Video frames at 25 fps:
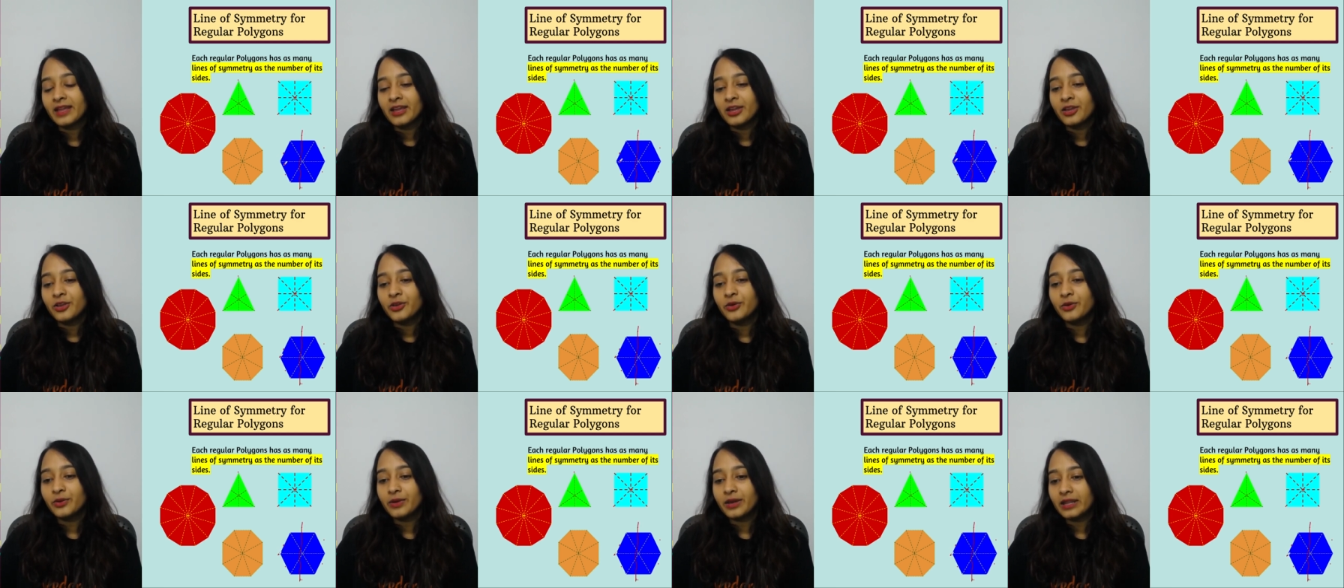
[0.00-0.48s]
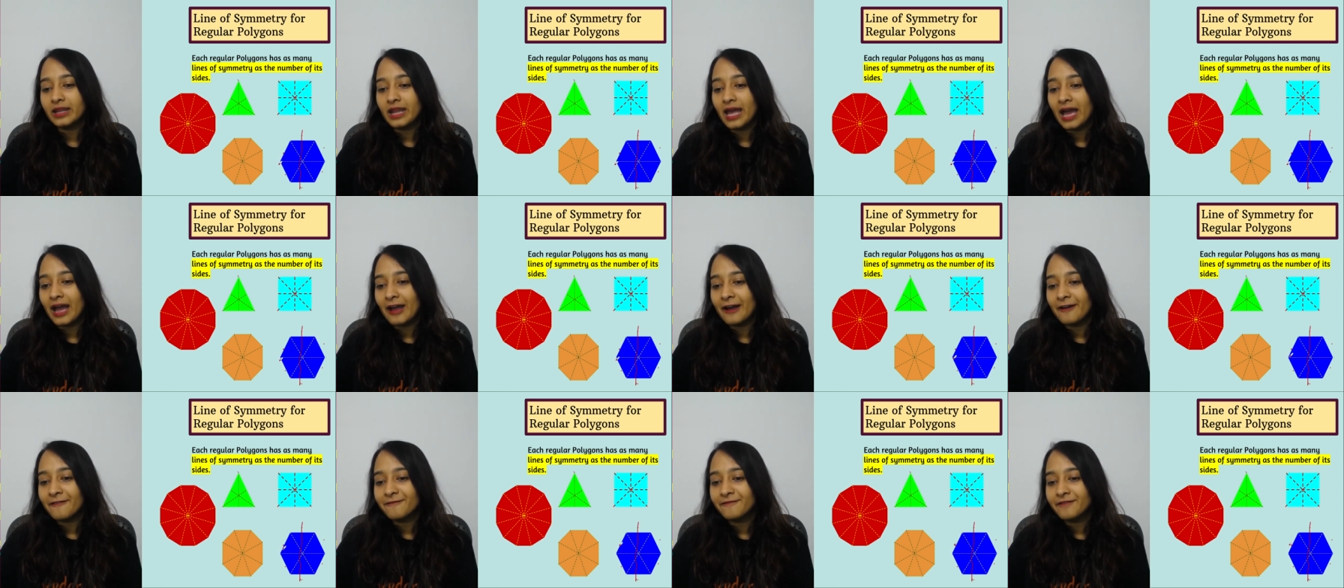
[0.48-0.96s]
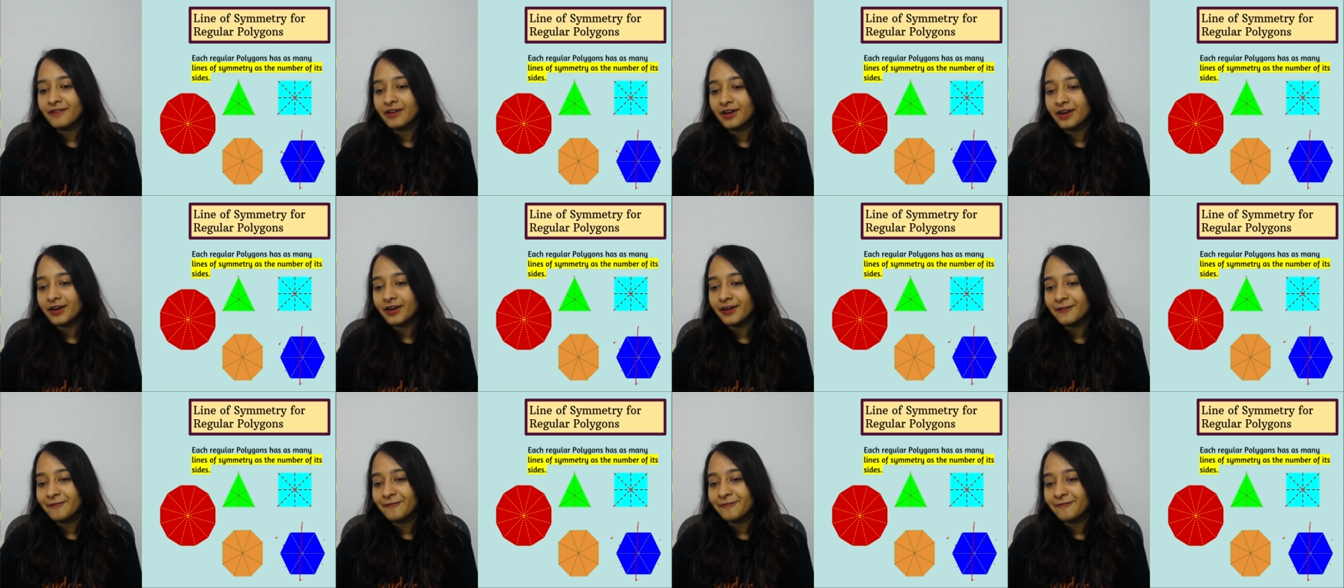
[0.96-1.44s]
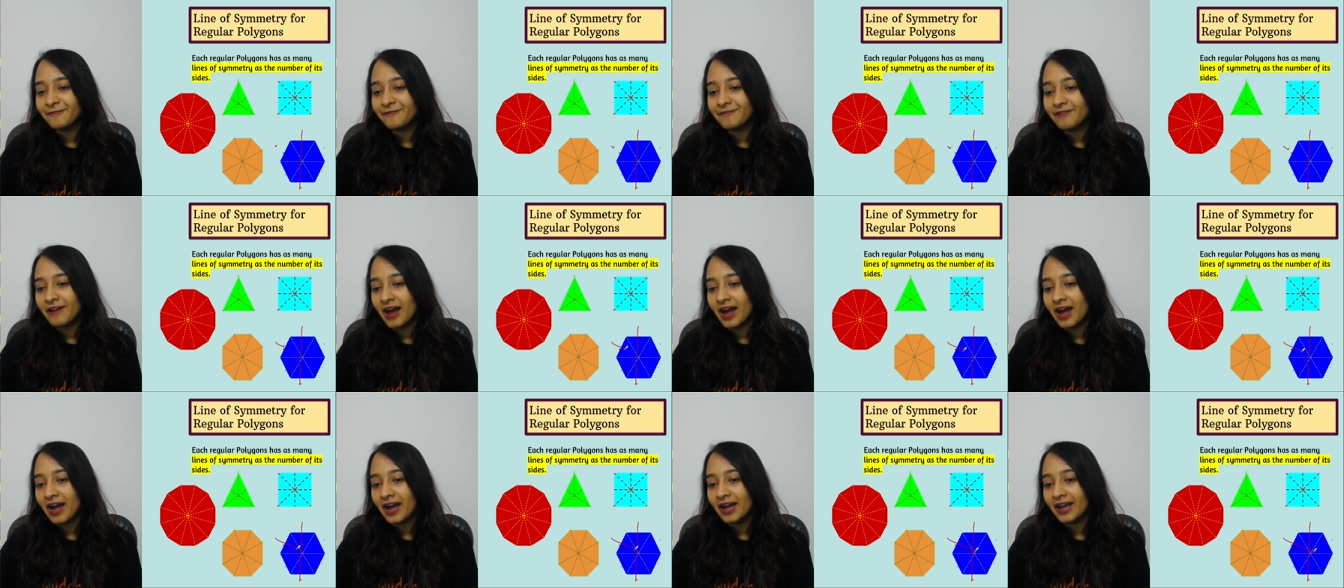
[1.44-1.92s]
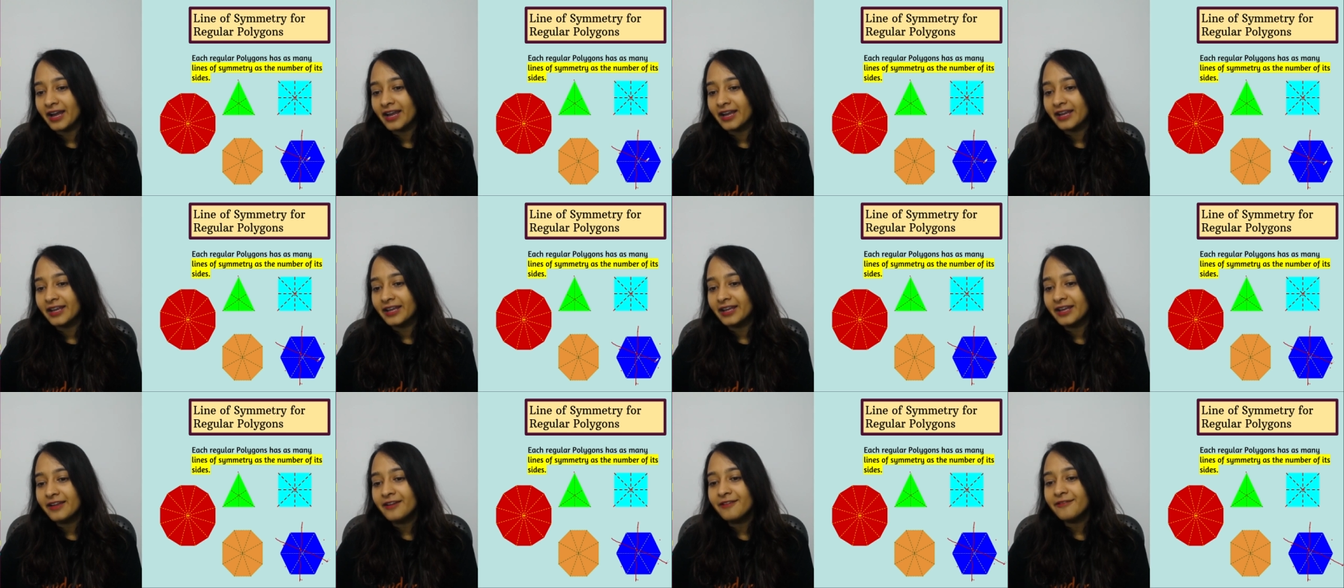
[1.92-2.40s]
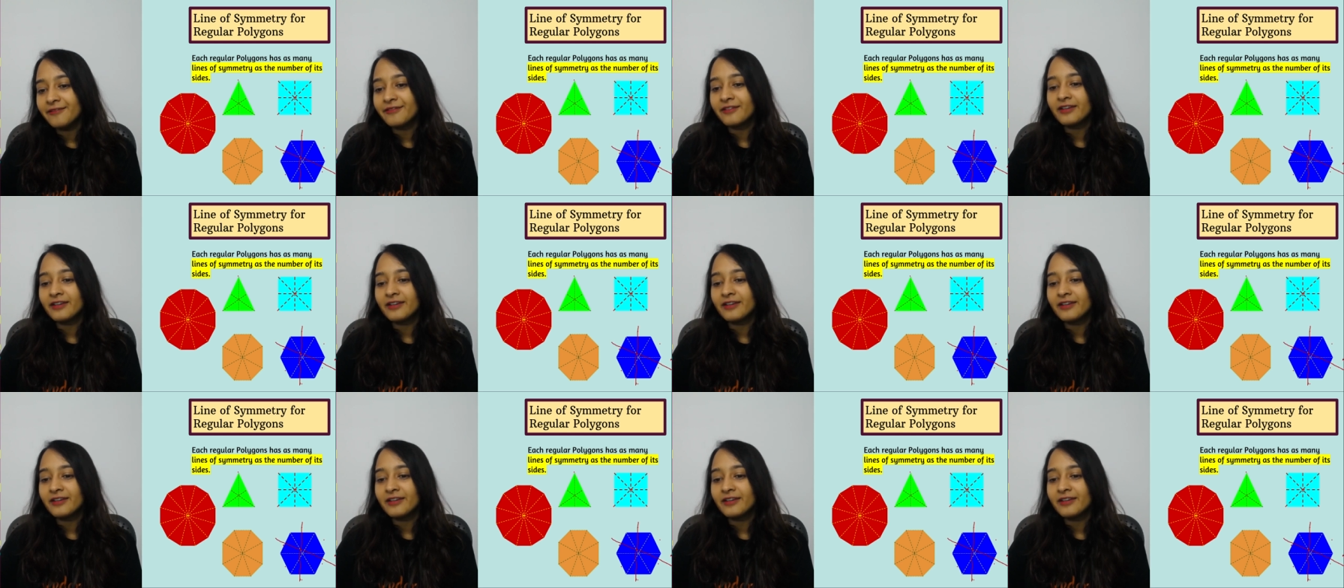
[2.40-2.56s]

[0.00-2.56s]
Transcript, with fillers: You can have a five.